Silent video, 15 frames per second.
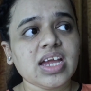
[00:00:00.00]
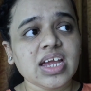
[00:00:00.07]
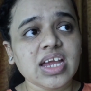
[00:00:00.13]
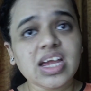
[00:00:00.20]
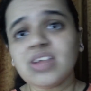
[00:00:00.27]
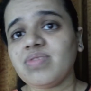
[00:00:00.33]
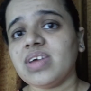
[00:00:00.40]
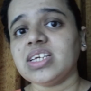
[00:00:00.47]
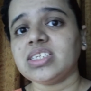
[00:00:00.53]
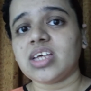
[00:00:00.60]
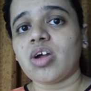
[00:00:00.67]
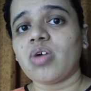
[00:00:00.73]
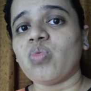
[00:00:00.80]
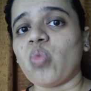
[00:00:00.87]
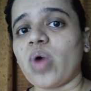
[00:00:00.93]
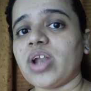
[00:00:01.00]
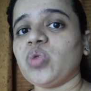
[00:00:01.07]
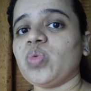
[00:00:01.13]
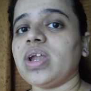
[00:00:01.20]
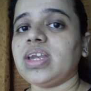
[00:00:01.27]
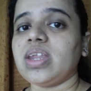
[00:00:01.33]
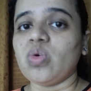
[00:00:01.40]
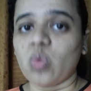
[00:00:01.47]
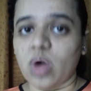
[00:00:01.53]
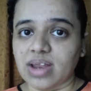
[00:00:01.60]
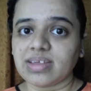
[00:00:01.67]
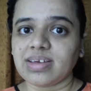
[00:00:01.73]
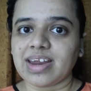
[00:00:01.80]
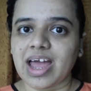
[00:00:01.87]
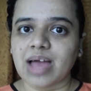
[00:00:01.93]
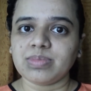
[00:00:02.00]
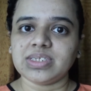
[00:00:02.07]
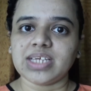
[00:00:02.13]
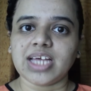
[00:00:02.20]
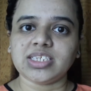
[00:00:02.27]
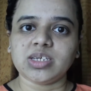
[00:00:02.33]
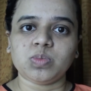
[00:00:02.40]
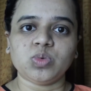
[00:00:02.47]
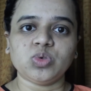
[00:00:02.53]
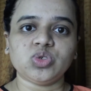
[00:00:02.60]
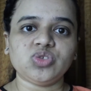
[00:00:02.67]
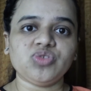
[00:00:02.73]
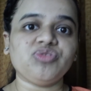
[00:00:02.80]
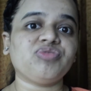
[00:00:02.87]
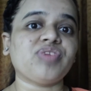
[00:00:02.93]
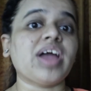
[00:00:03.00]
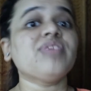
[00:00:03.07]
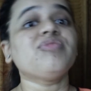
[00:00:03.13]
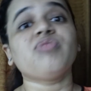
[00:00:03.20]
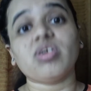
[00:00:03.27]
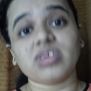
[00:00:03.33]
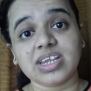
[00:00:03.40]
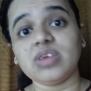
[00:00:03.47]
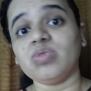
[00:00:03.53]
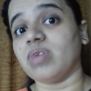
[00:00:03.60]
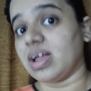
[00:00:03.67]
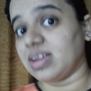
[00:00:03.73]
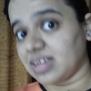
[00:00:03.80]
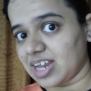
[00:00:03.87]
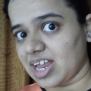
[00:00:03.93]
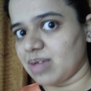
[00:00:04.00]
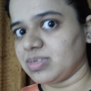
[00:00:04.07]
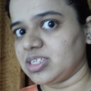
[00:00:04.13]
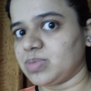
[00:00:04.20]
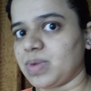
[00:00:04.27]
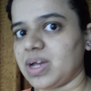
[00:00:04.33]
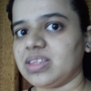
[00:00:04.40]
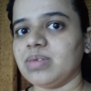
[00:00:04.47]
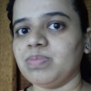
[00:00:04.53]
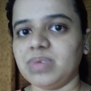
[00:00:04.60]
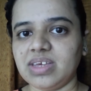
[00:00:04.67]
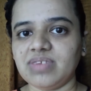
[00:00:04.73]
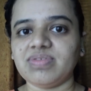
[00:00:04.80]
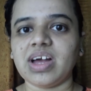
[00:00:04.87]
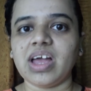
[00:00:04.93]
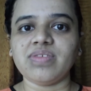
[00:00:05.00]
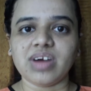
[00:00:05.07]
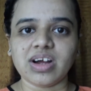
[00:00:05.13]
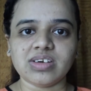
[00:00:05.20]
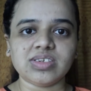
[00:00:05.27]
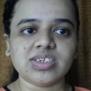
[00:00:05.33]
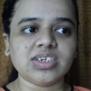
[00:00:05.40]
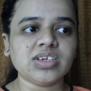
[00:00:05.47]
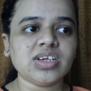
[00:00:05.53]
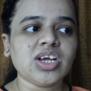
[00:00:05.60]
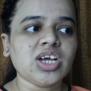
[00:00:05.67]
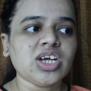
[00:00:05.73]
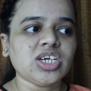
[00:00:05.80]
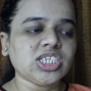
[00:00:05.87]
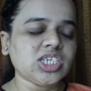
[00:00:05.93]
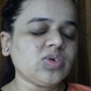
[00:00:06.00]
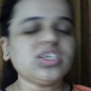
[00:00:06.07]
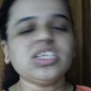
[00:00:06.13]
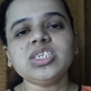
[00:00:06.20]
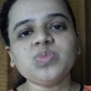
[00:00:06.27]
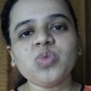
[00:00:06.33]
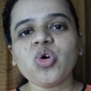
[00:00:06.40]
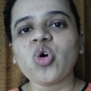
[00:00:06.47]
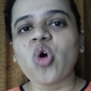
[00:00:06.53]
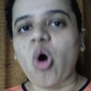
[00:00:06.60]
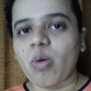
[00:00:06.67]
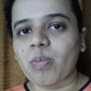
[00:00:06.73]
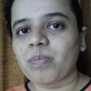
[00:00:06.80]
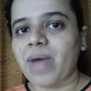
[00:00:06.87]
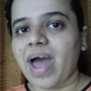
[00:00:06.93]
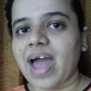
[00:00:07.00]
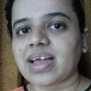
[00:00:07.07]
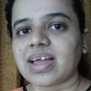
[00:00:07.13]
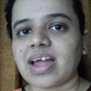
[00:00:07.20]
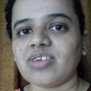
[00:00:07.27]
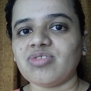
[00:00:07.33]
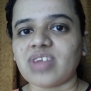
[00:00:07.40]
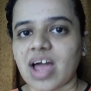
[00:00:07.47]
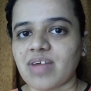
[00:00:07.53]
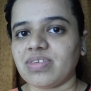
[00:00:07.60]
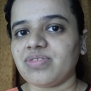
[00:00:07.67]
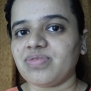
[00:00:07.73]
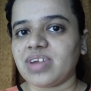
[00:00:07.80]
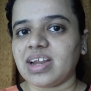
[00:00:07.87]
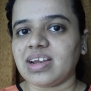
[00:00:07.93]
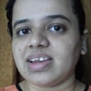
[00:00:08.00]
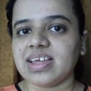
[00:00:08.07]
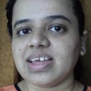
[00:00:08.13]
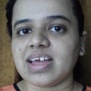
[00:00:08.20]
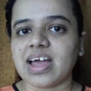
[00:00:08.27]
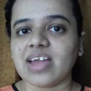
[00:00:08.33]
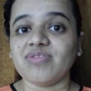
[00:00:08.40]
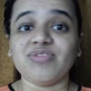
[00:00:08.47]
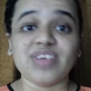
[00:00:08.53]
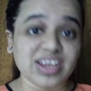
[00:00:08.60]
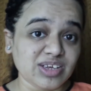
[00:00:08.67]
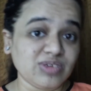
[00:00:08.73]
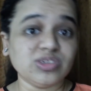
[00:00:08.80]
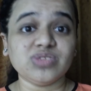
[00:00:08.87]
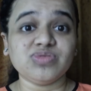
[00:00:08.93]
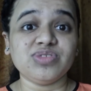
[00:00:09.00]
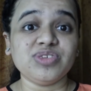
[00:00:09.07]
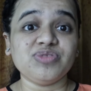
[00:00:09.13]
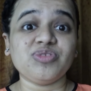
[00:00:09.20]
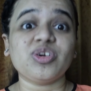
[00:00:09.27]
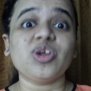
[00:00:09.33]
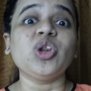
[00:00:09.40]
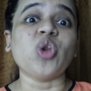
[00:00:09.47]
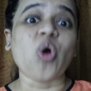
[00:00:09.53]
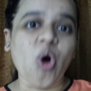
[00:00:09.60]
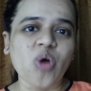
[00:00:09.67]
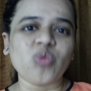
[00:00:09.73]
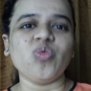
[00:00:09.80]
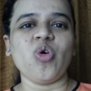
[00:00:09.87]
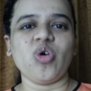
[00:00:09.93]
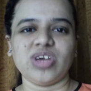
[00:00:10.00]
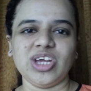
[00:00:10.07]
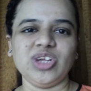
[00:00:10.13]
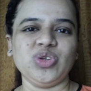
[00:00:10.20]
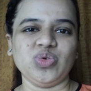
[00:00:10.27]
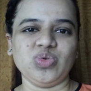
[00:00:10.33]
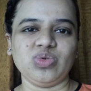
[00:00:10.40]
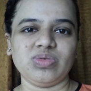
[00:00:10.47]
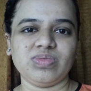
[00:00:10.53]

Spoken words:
It weighs around 121 grams as opposed to 541 grams by the B500. So it is more compact and travel friendly and very useful for a long walking tour.